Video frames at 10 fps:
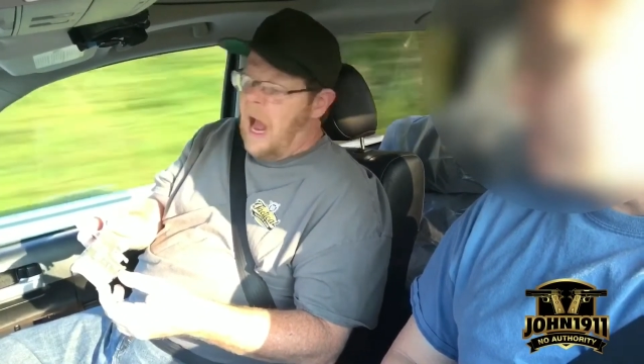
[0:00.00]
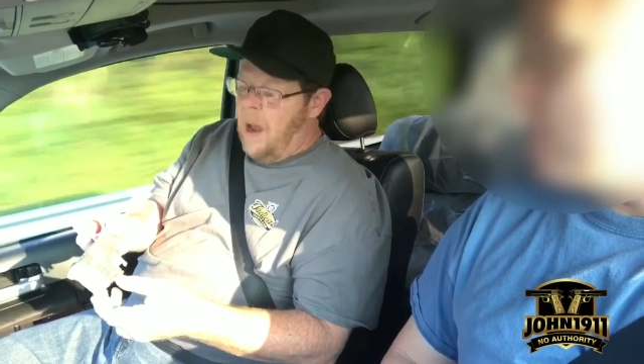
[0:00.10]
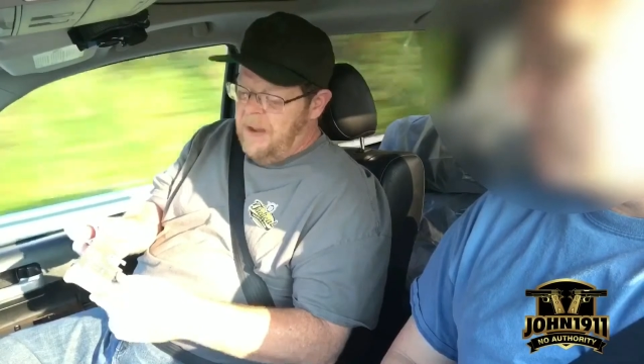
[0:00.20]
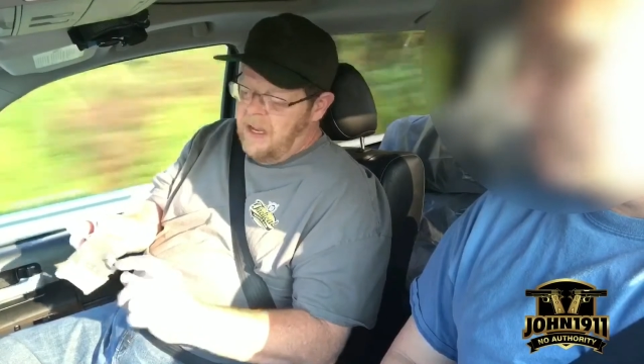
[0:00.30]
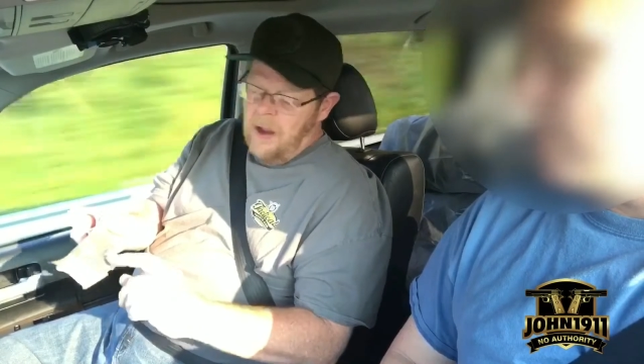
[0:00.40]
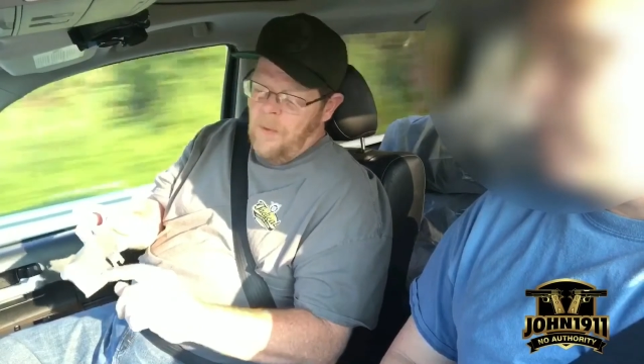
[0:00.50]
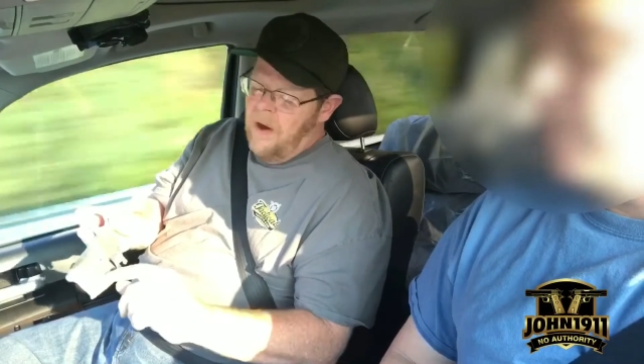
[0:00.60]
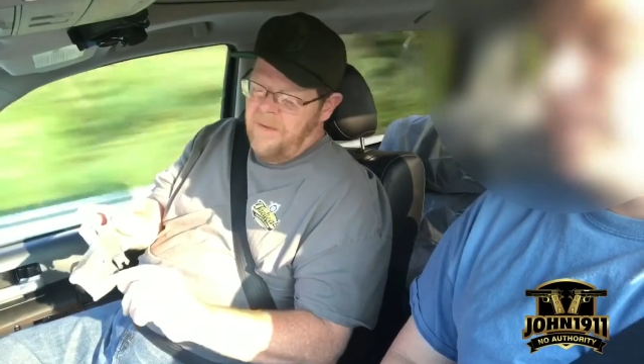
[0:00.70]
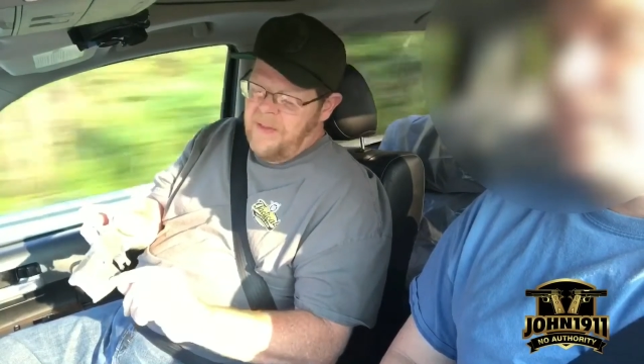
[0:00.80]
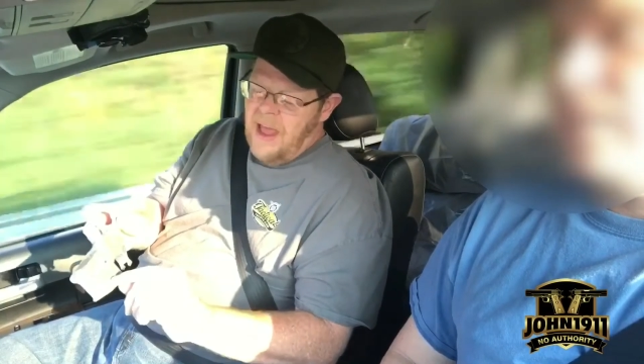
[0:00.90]
I mean, get
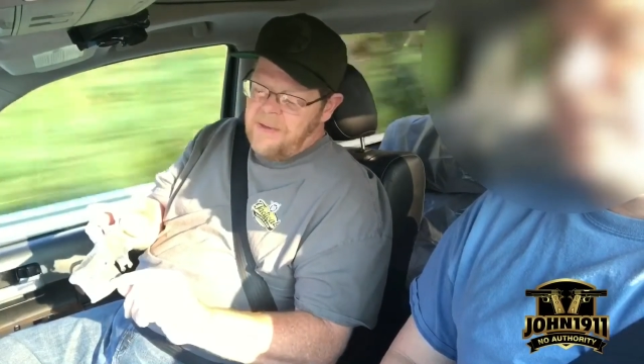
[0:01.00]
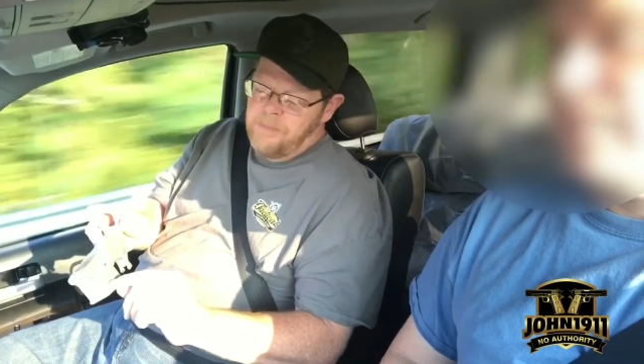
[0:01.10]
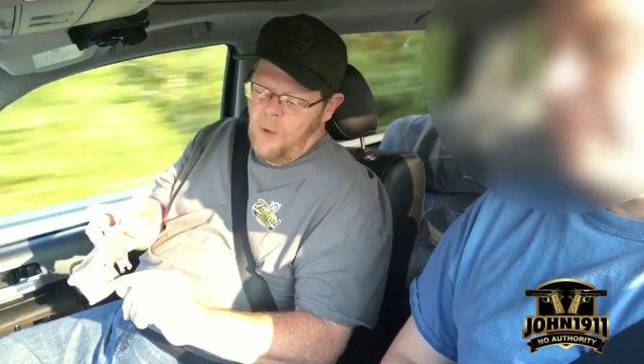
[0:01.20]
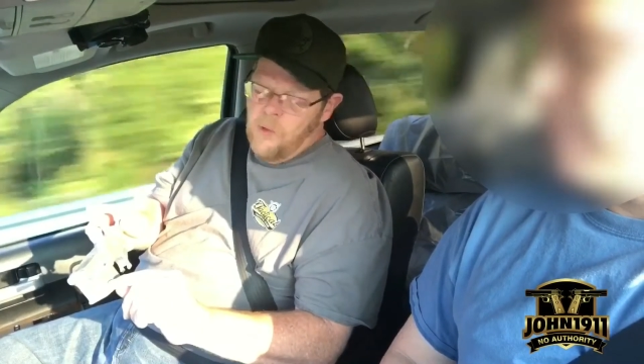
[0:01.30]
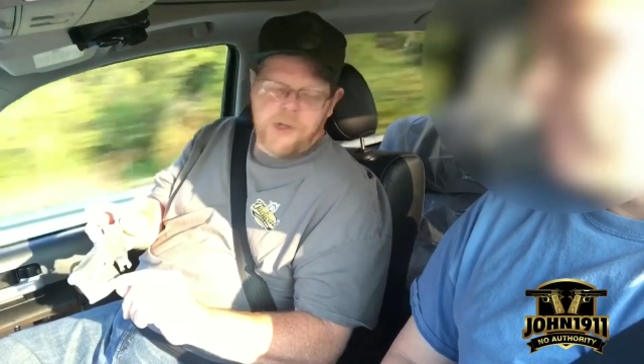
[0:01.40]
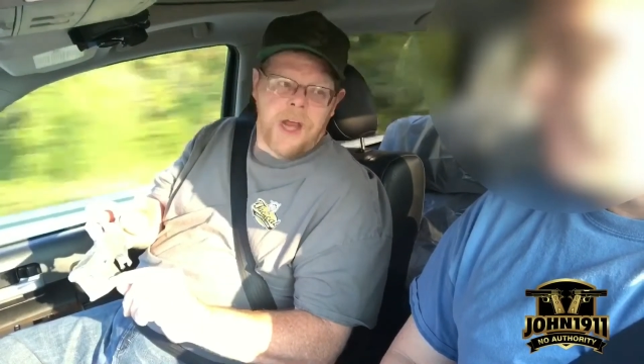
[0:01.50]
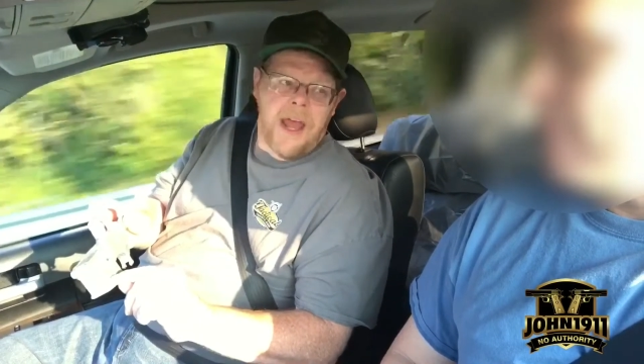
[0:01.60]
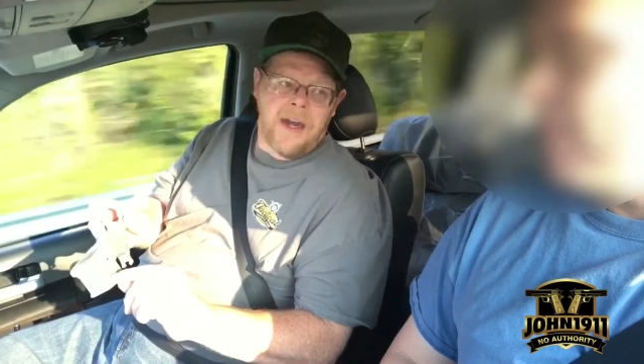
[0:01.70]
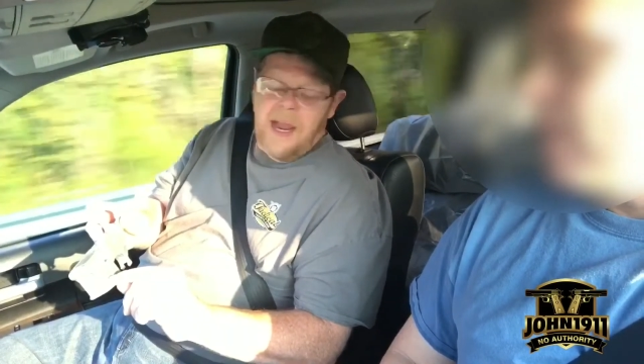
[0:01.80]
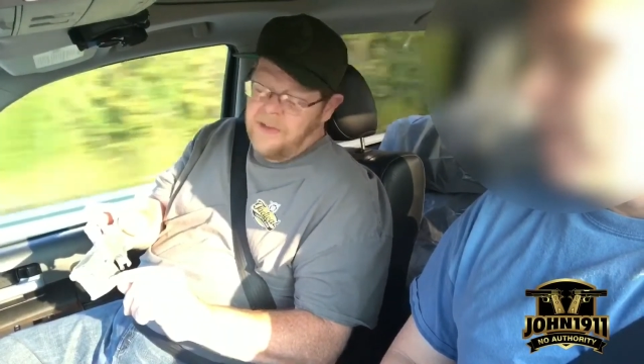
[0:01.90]
rid of it. That's
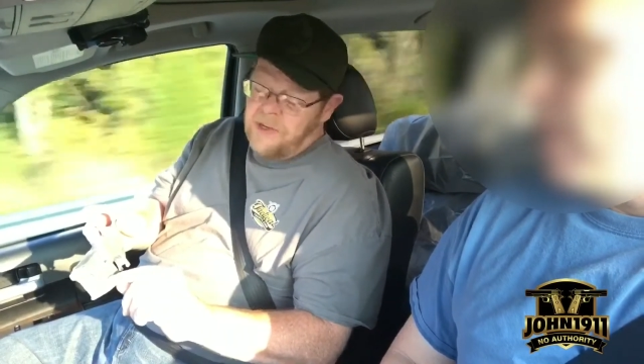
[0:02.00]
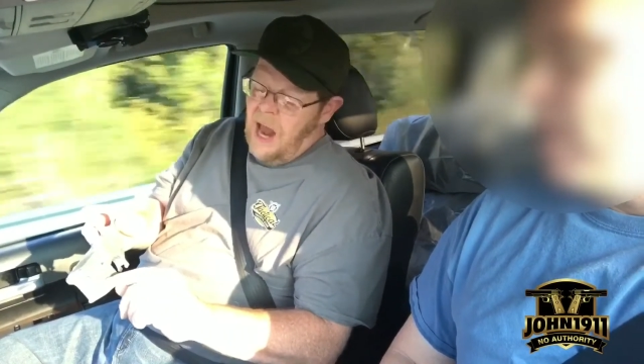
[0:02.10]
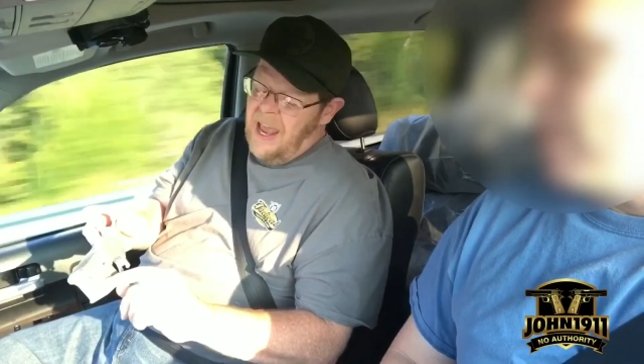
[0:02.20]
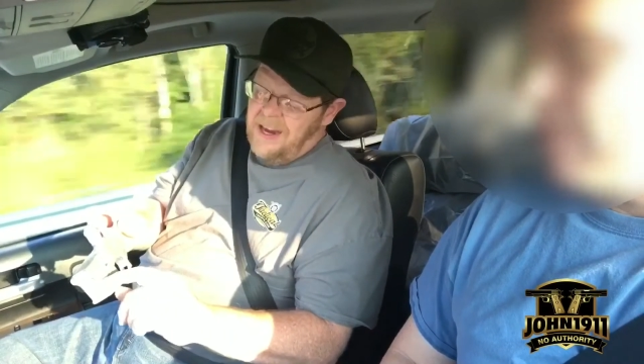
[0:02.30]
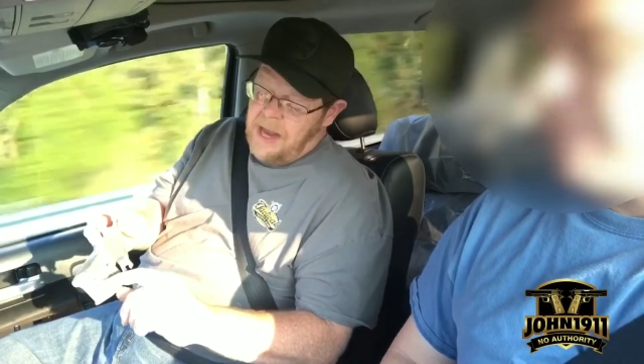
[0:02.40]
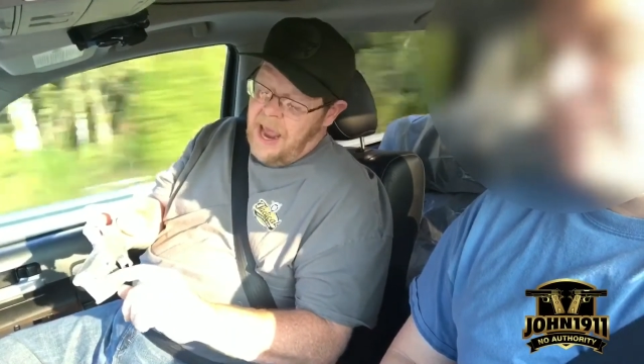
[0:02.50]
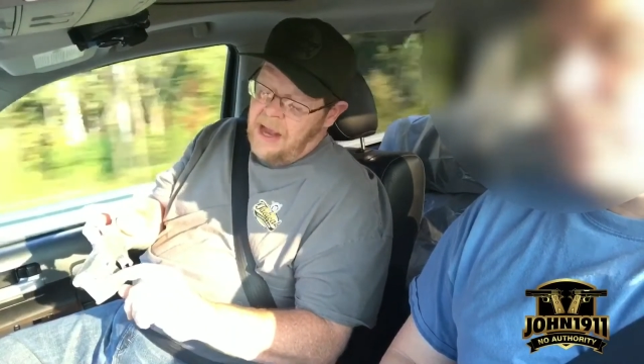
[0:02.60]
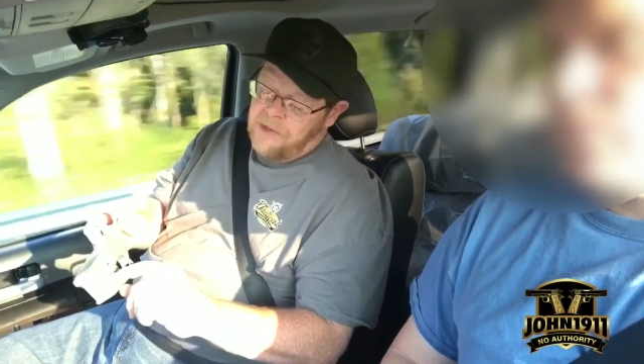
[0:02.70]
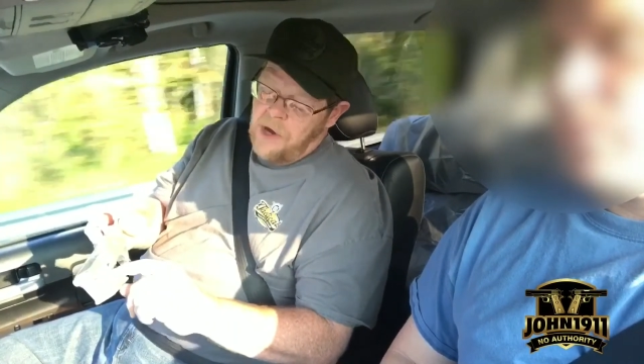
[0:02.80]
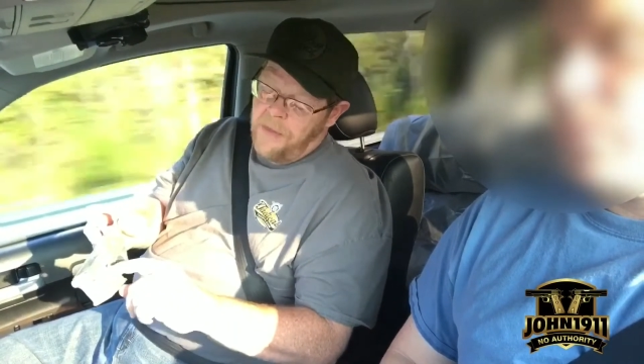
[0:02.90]
bullshit. It's not. It
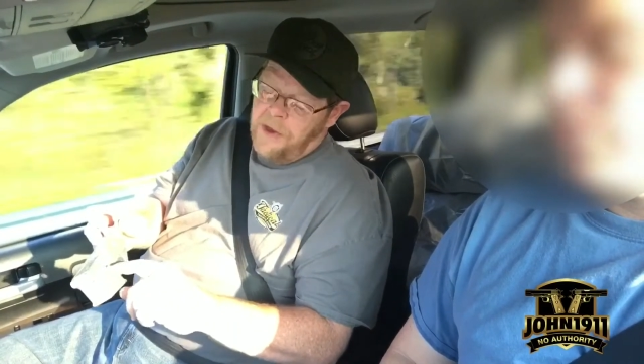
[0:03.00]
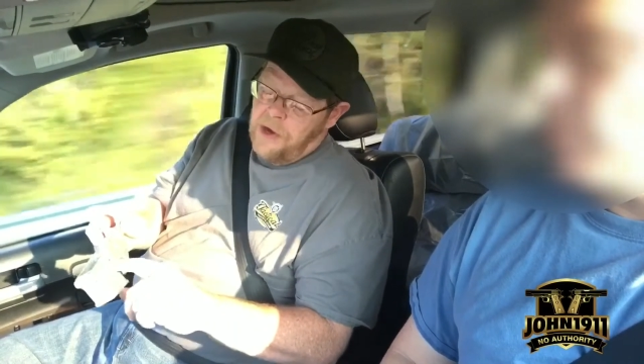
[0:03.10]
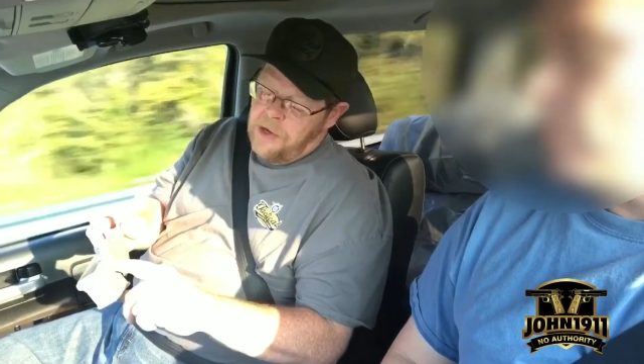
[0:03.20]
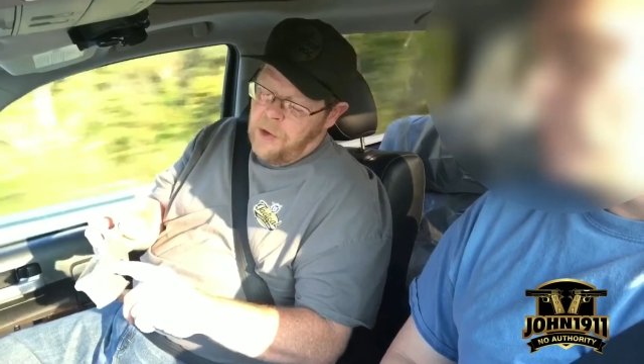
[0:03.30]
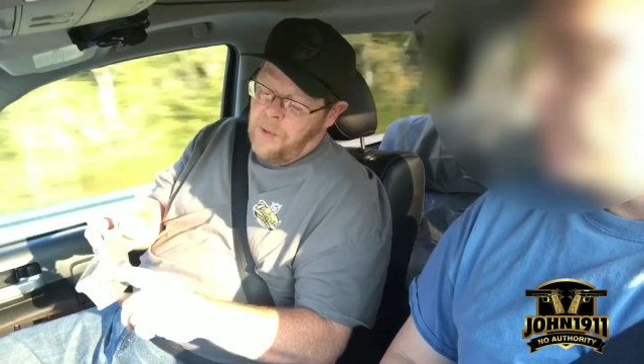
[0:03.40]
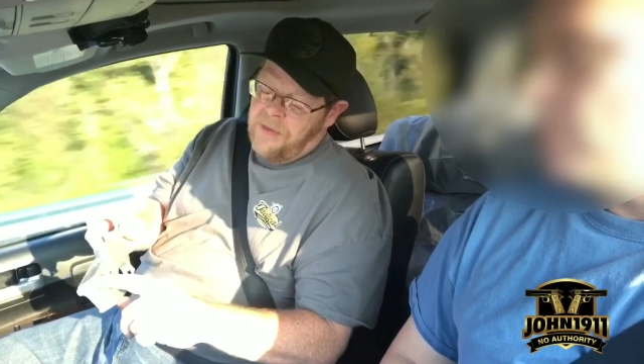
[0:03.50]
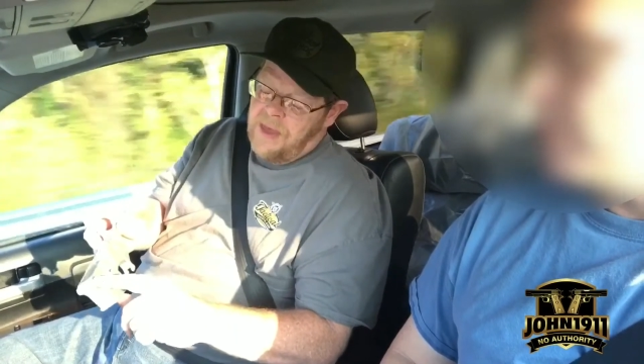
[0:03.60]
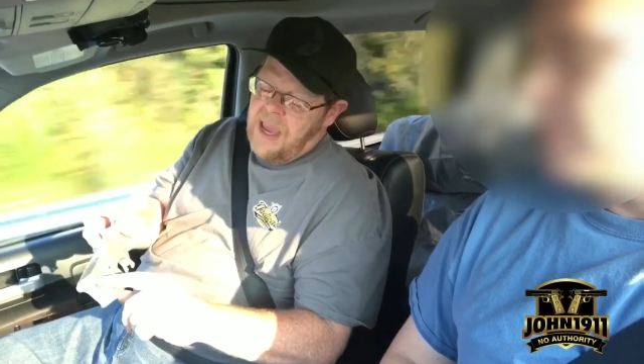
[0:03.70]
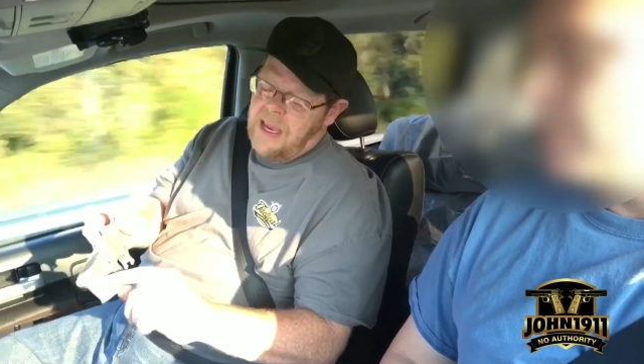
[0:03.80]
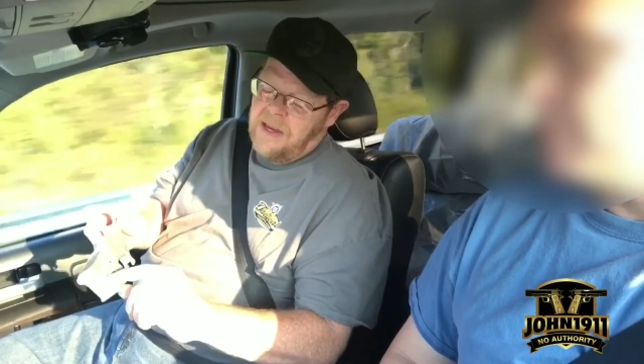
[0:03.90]
has nothing to do with
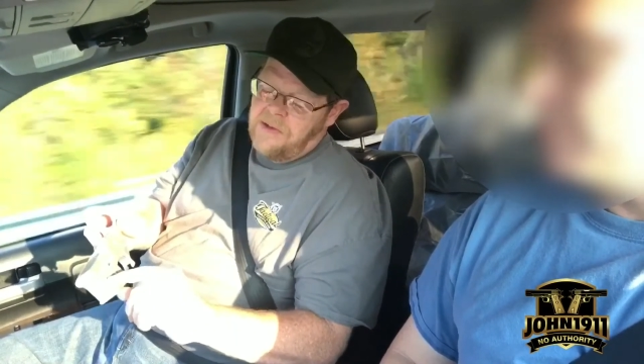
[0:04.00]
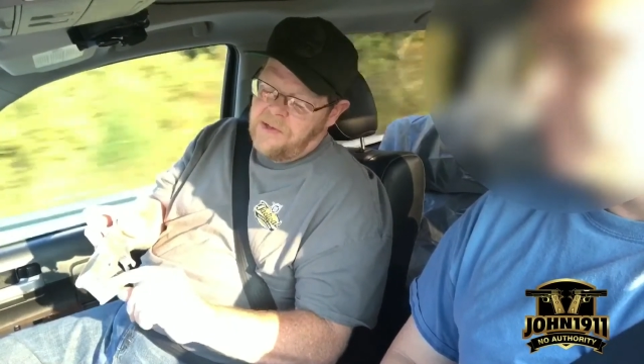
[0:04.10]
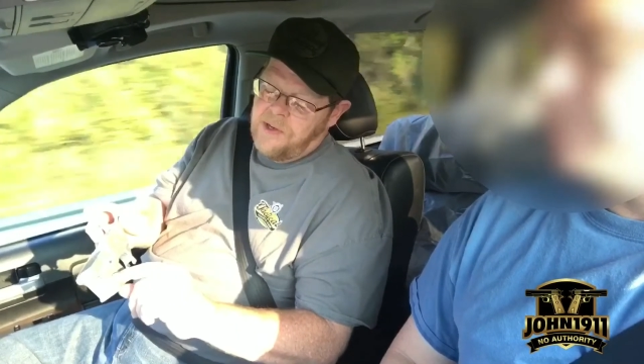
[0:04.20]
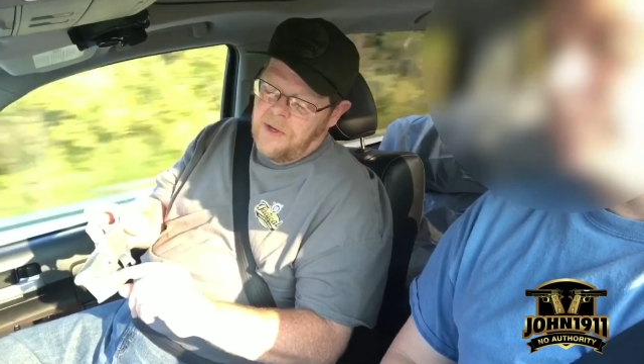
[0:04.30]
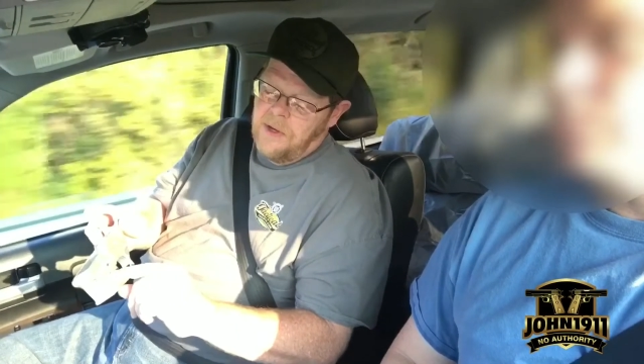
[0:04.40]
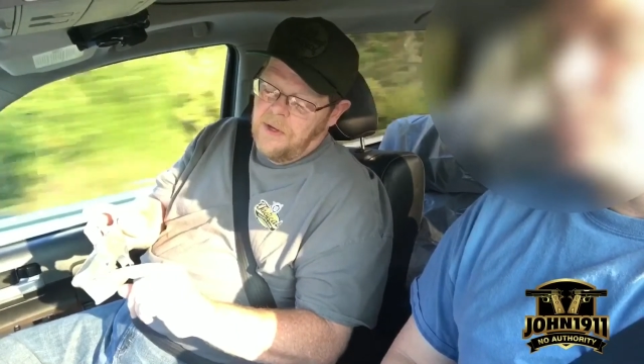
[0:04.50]
these.